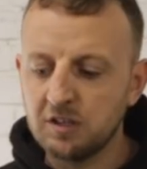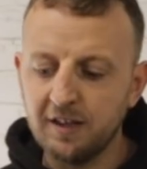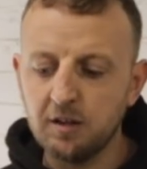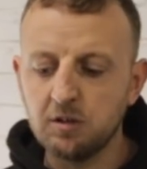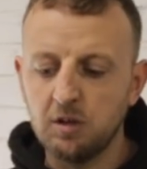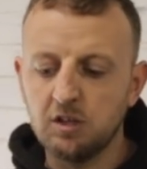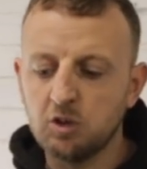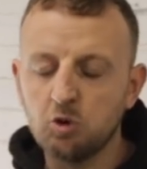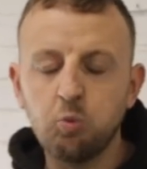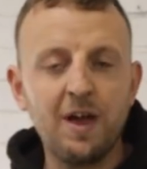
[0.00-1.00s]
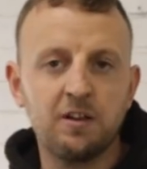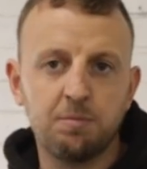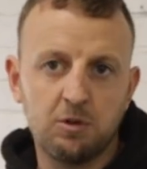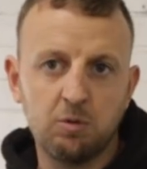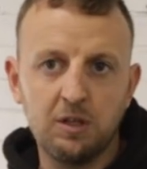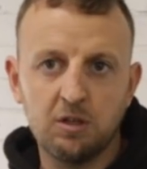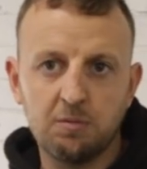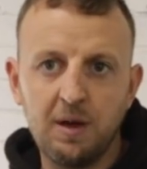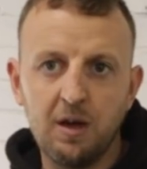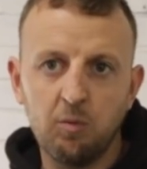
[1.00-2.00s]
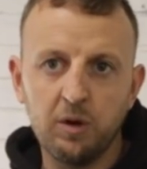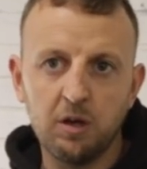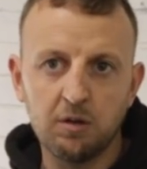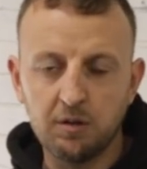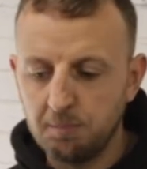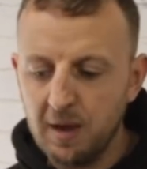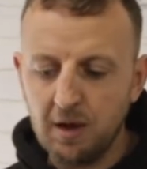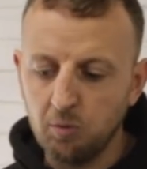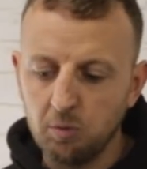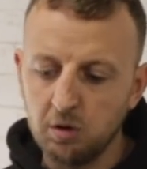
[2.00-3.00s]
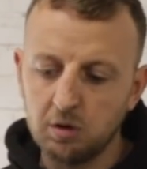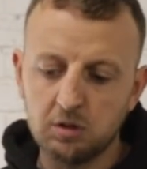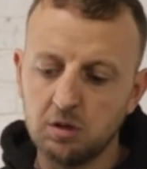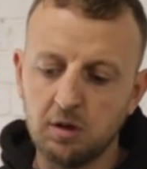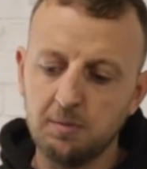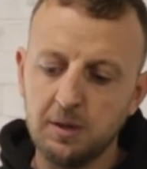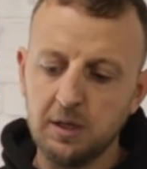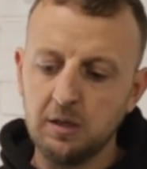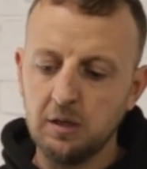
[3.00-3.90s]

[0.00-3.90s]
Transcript: say that it sweats between the spare wheel and the metal work, do you know what I mean?